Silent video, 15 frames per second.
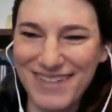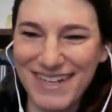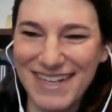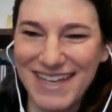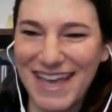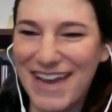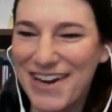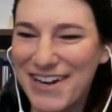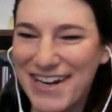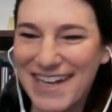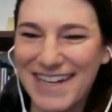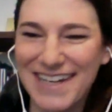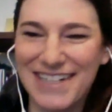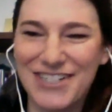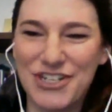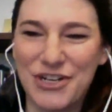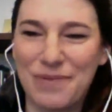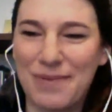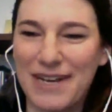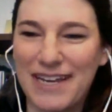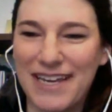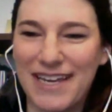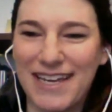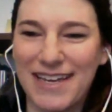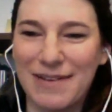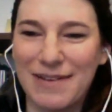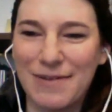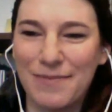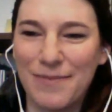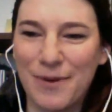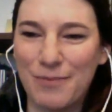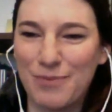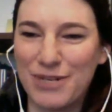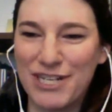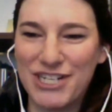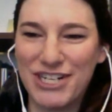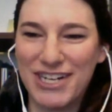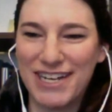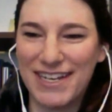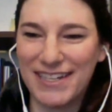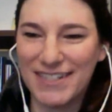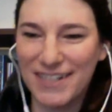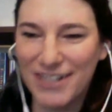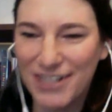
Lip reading: Karen in Germany, Bridget